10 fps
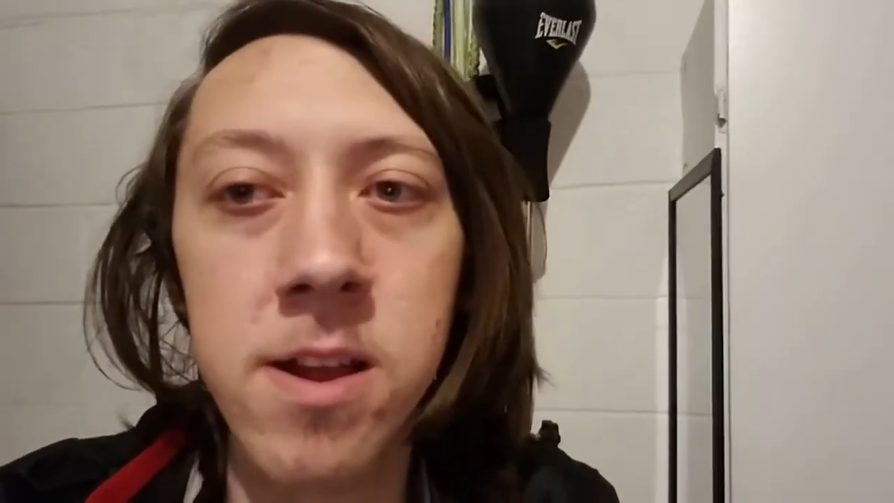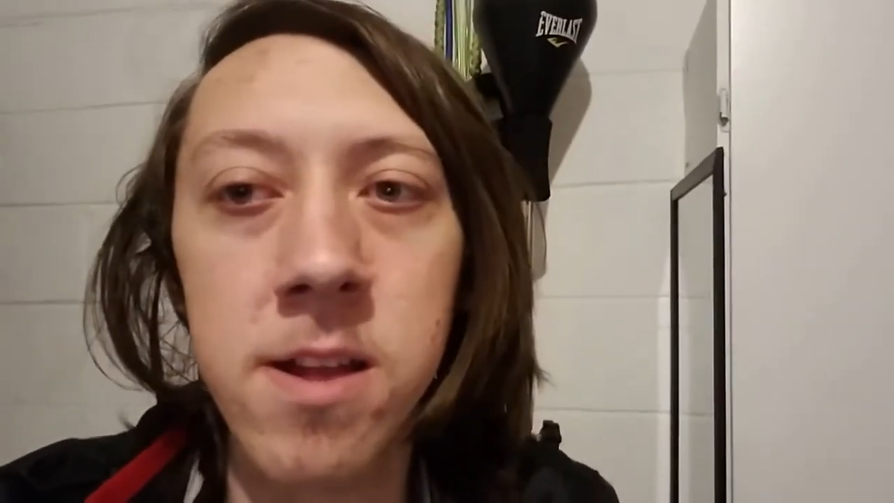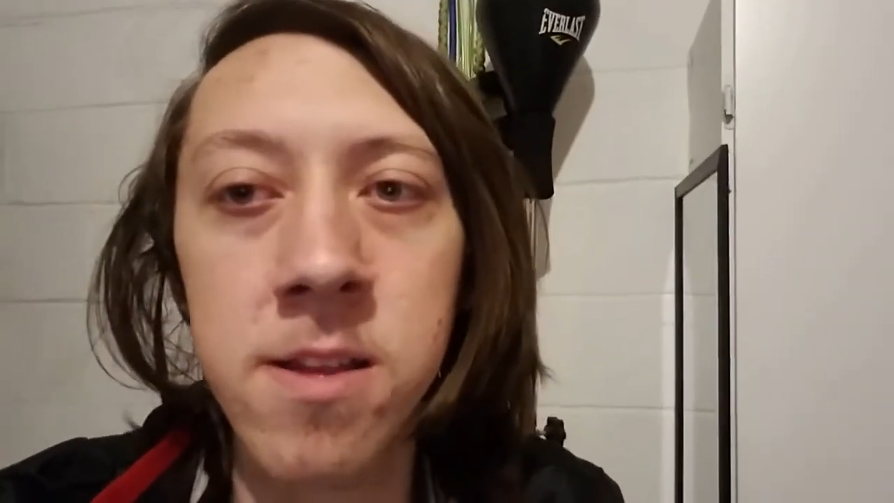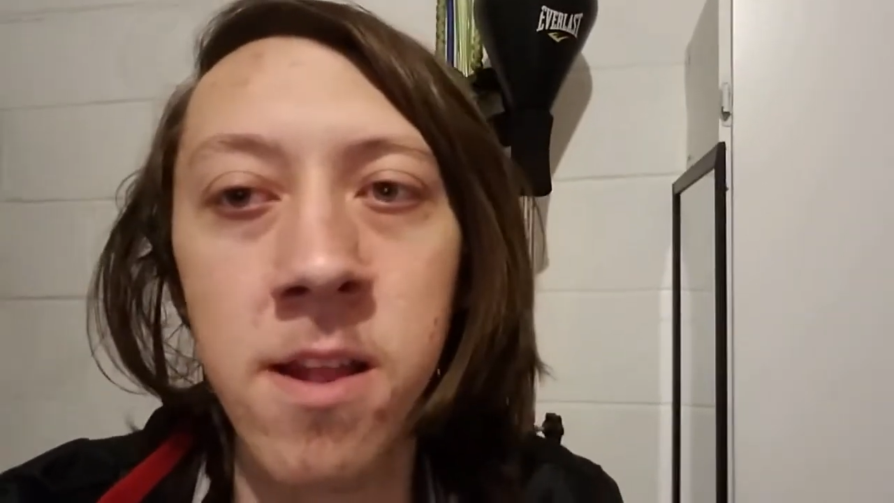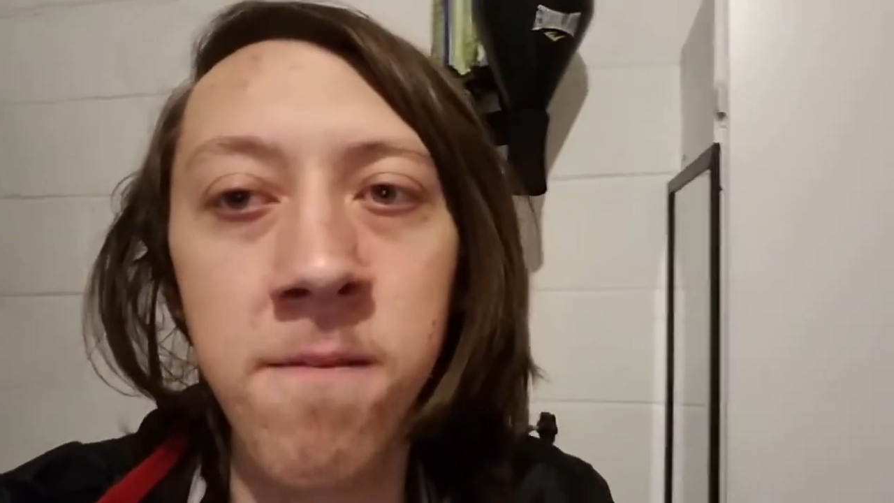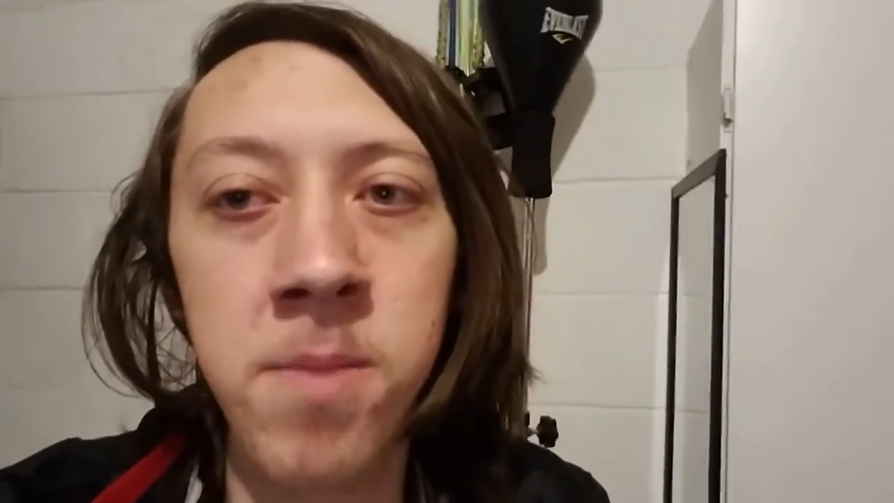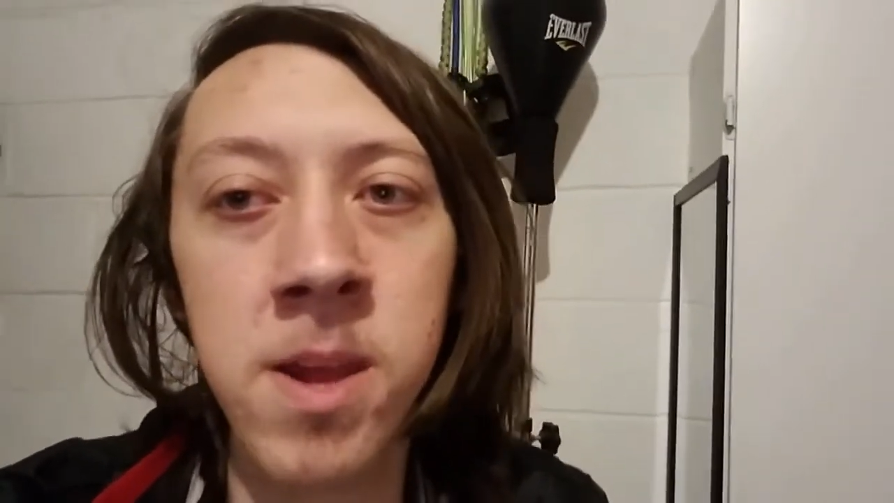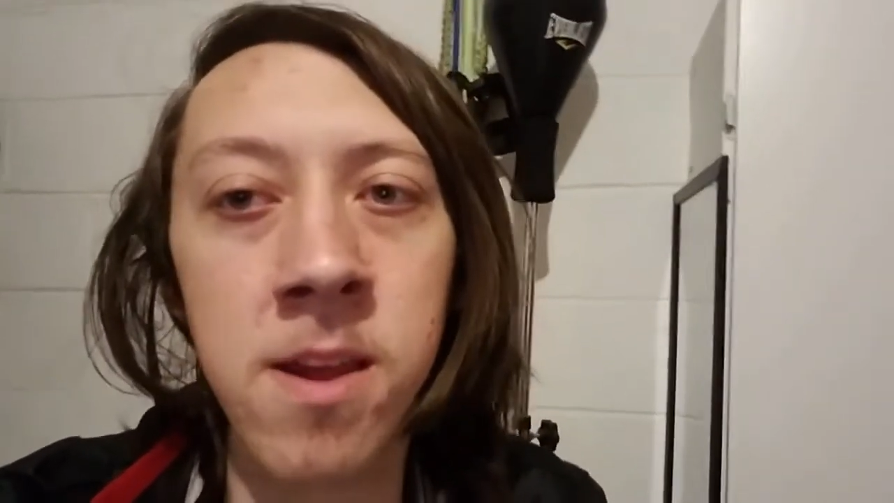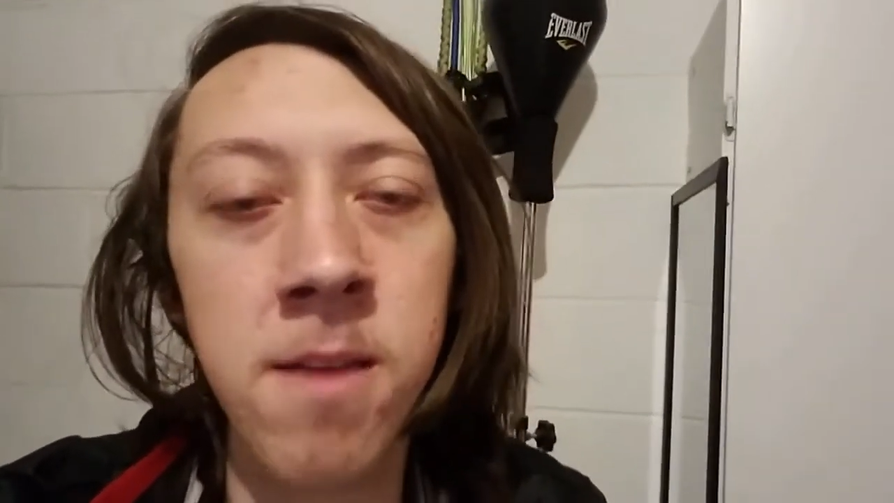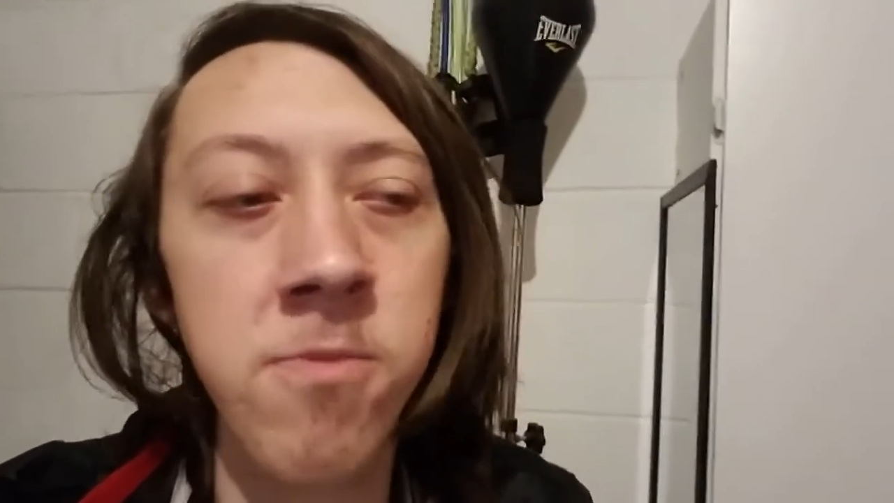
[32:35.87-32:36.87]
instead of
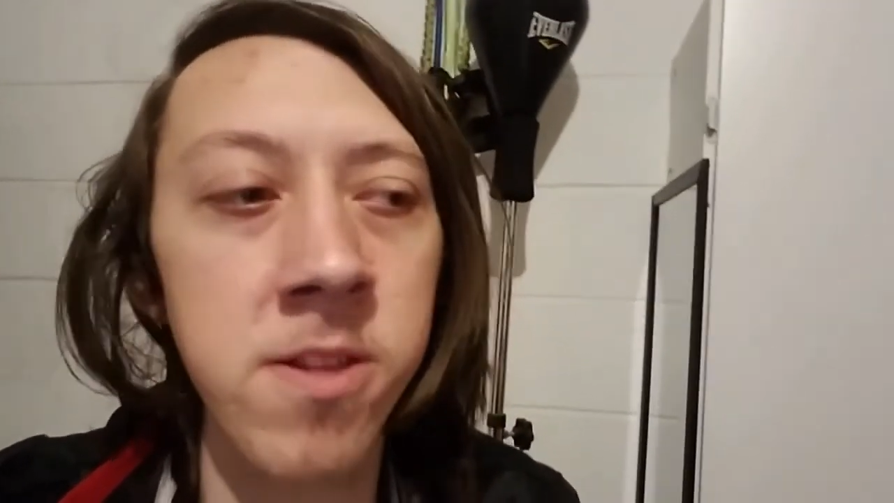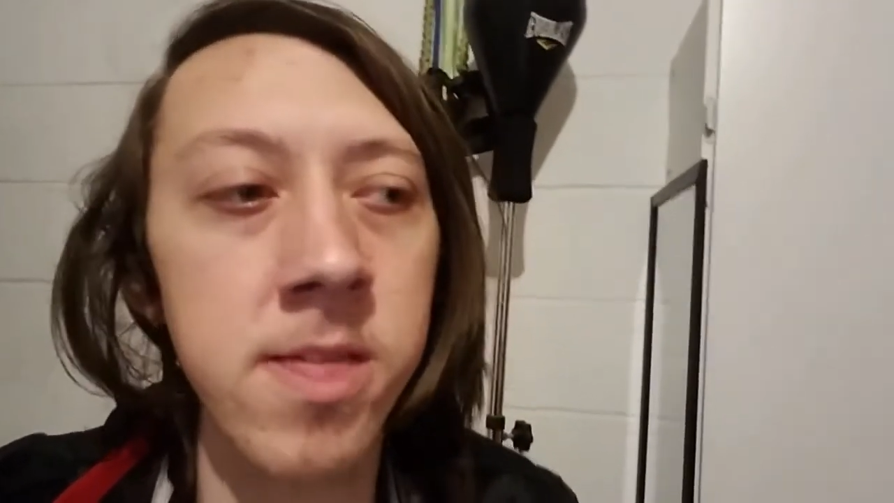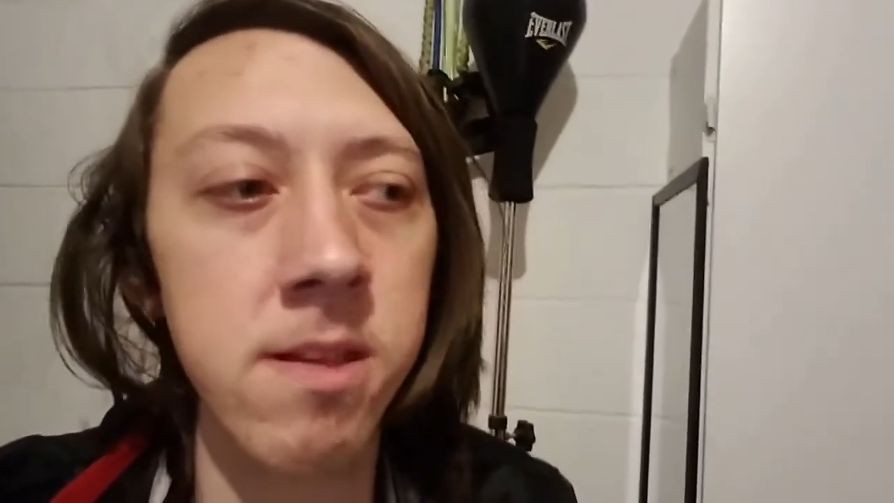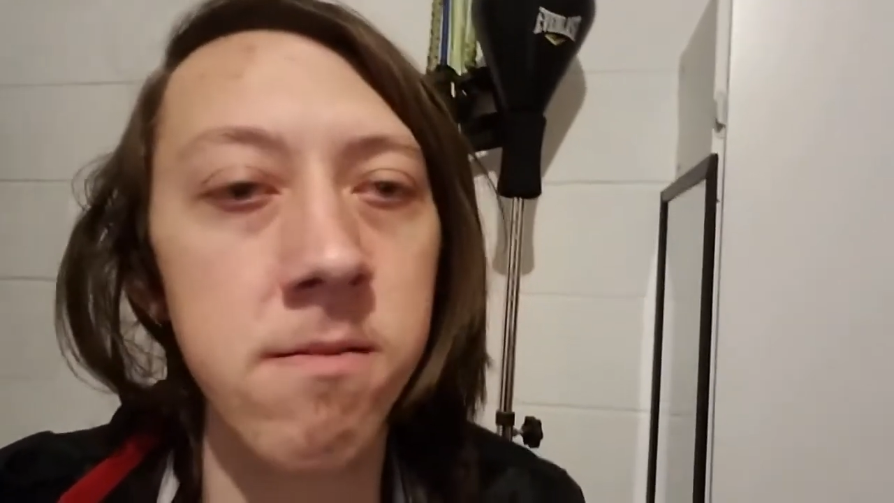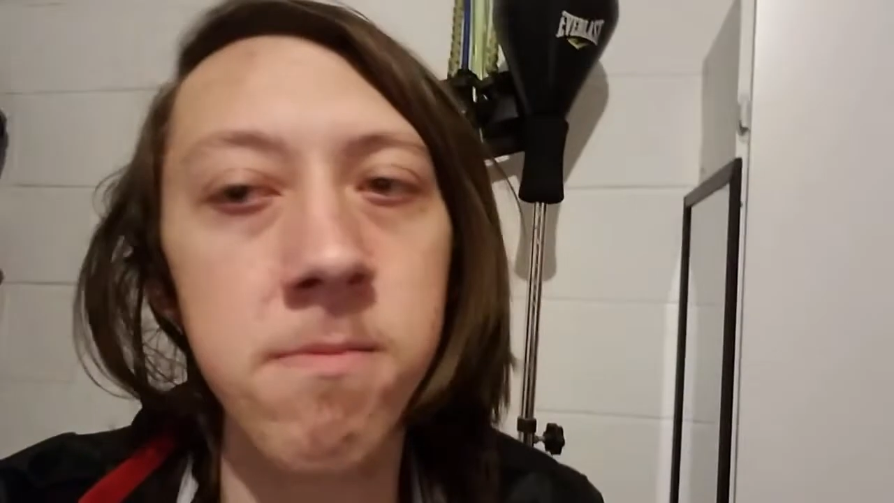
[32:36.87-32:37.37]
being able to three